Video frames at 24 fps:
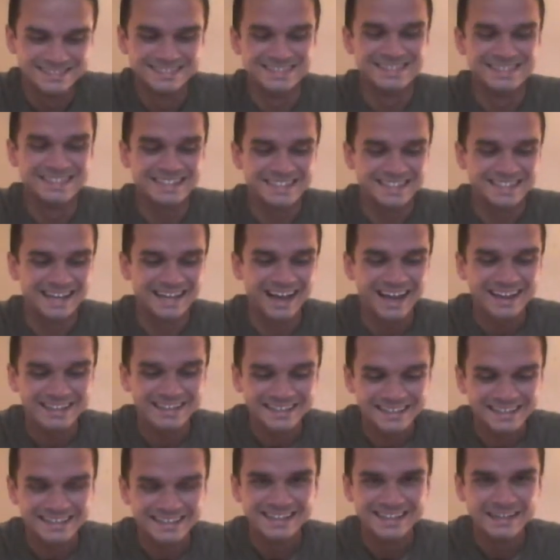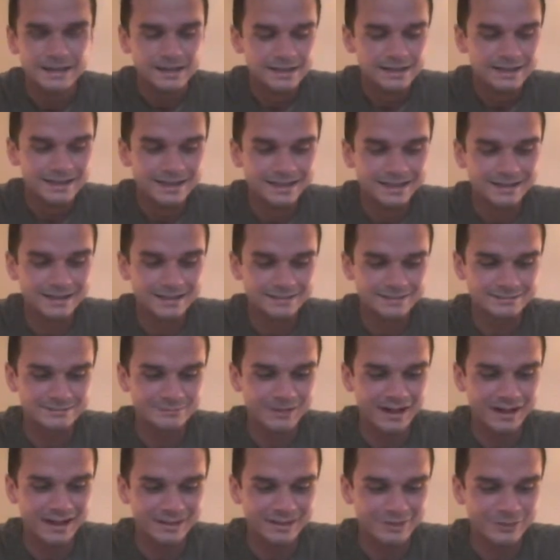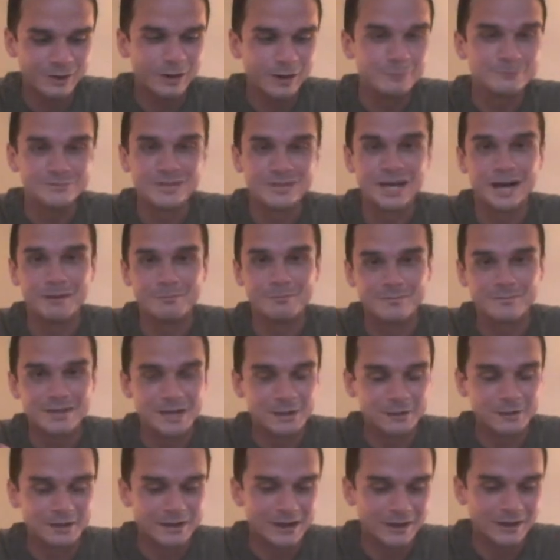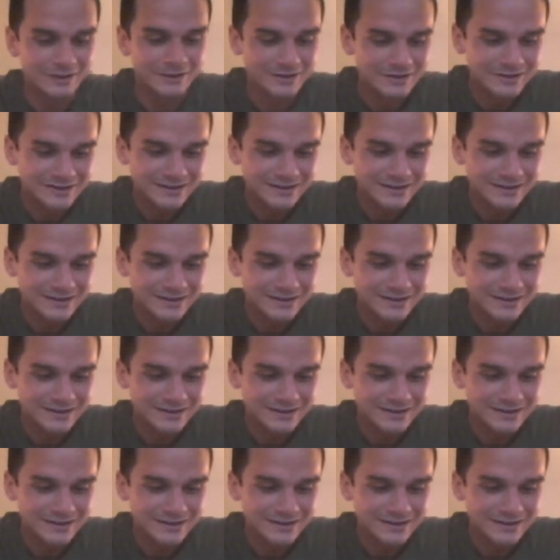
it gets my thumbs up. There we go.